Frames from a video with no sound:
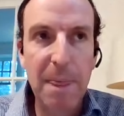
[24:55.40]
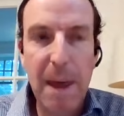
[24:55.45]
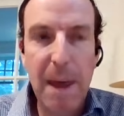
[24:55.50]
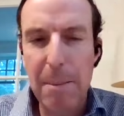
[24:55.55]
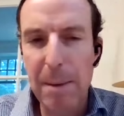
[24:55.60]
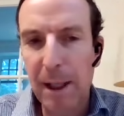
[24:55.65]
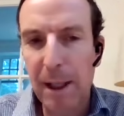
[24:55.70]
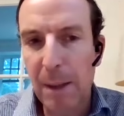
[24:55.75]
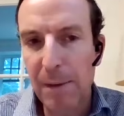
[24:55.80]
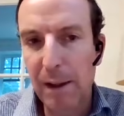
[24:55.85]

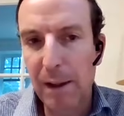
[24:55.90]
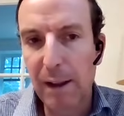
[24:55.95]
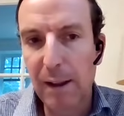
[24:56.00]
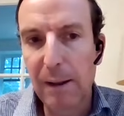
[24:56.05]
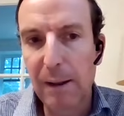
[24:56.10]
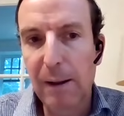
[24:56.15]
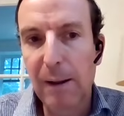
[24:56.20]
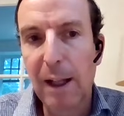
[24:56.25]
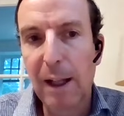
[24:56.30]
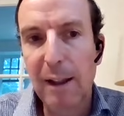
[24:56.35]
that becomes a
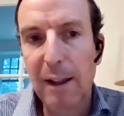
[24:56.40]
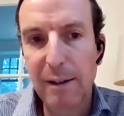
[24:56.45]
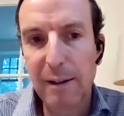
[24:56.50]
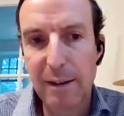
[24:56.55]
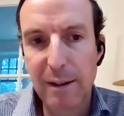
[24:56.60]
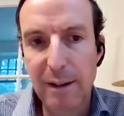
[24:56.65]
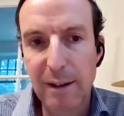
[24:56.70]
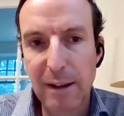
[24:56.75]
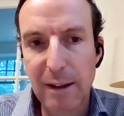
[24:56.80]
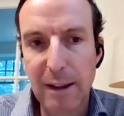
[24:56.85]
little
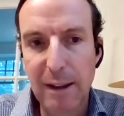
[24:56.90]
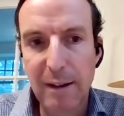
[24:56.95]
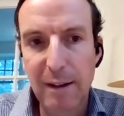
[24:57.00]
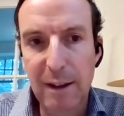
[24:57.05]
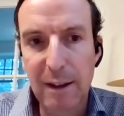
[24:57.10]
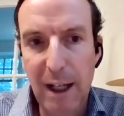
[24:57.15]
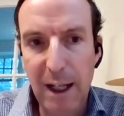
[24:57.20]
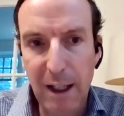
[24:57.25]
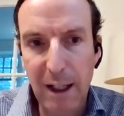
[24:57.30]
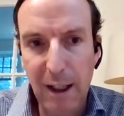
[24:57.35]
less
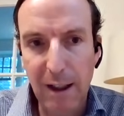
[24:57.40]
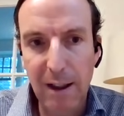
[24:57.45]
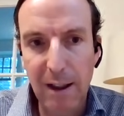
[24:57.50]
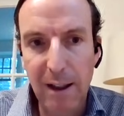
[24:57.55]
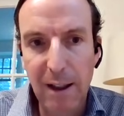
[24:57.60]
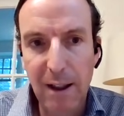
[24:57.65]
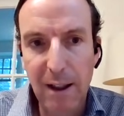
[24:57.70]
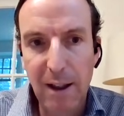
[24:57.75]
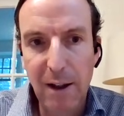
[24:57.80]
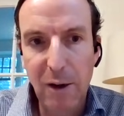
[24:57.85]
exciting
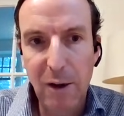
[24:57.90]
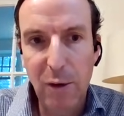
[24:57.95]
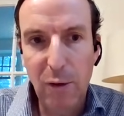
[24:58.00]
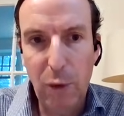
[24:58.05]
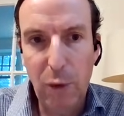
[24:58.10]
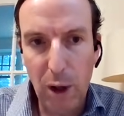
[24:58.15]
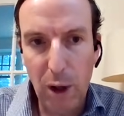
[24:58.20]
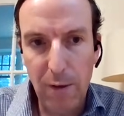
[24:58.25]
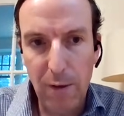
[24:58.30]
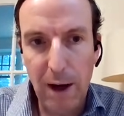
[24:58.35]

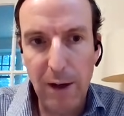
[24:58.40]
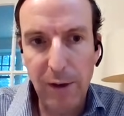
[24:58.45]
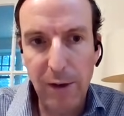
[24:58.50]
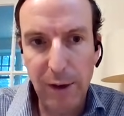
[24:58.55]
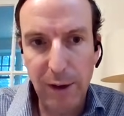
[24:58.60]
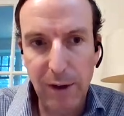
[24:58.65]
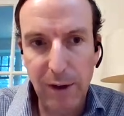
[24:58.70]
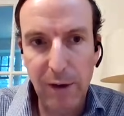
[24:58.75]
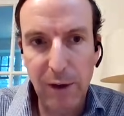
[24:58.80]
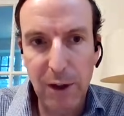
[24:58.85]
for
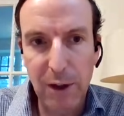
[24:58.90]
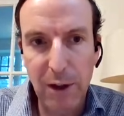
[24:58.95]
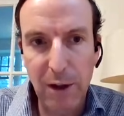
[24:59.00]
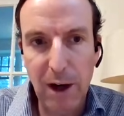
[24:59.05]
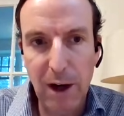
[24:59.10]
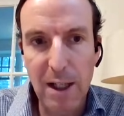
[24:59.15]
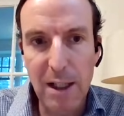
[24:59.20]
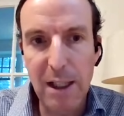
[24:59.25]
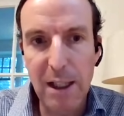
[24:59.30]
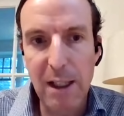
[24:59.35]
investors. So
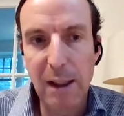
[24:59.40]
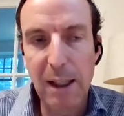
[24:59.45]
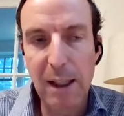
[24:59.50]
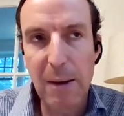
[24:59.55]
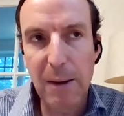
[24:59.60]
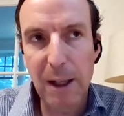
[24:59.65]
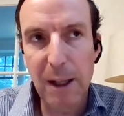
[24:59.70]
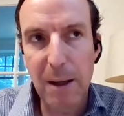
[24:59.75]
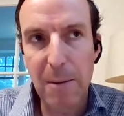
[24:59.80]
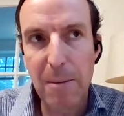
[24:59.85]
your ideal
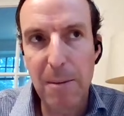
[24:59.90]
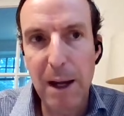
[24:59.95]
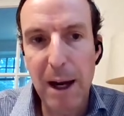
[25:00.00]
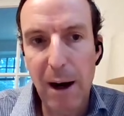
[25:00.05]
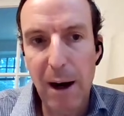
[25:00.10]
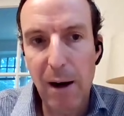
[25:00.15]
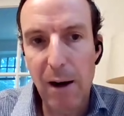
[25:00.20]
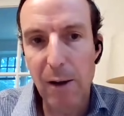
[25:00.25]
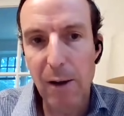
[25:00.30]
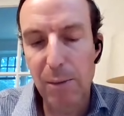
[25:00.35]
outcome
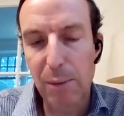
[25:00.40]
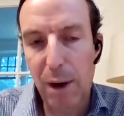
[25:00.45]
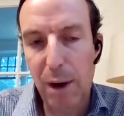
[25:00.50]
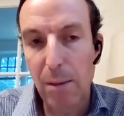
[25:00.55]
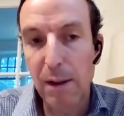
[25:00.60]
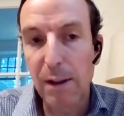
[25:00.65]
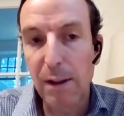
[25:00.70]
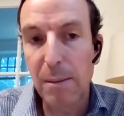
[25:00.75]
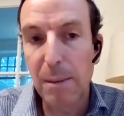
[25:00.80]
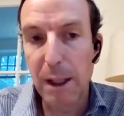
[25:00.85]
there is
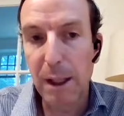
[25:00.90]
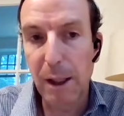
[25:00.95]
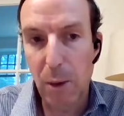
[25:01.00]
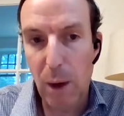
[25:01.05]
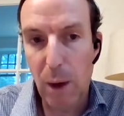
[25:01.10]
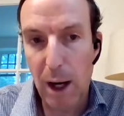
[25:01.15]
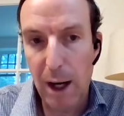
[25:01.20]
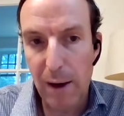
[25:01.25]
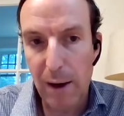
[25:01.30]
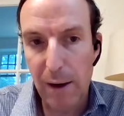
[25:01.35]
probably to be
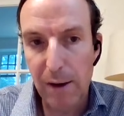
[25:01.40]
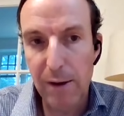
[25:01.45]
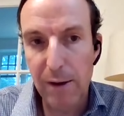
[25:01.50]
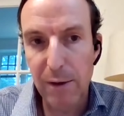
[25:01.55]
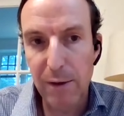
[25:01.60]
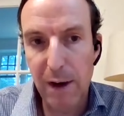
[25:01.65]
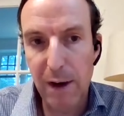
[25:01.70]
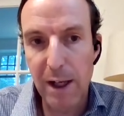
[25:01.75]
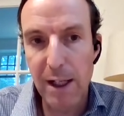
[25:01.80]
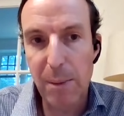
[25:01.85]
acquired,
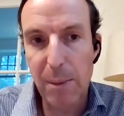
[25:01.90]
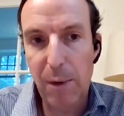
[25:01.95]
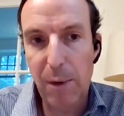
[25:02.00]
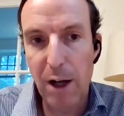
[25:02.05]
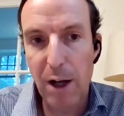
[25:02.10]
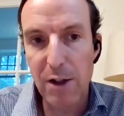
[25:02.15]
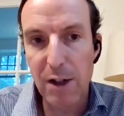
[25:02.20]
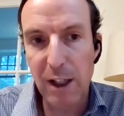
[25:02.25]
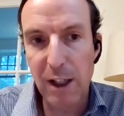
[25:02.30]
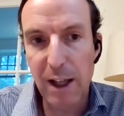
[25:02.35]
to find a
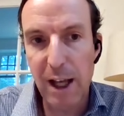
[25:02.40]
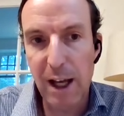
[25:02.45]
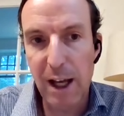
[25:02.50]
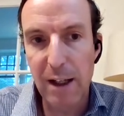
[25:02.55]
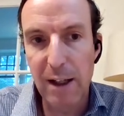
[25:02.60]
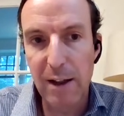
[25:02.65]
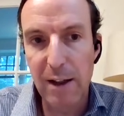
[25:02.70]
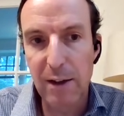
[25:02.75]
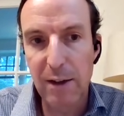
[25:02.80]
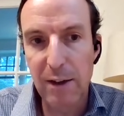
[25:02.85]
project that
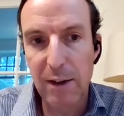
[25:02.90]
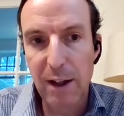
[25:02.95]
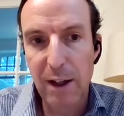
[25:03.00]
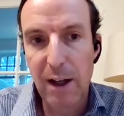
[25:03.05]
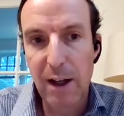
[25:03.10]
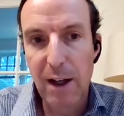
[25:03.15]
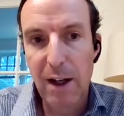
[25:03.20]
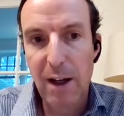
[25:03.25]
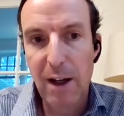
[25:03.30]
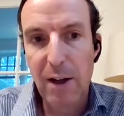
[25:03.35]
is
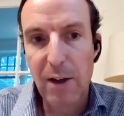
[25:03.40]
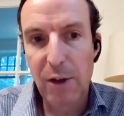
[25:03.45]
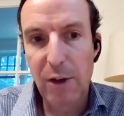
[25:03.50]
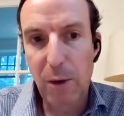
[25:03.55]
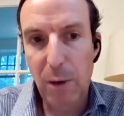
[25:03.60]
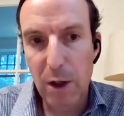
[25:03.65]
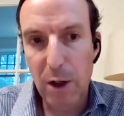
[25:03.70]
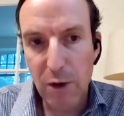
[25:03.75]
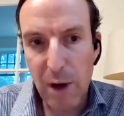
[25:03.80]
so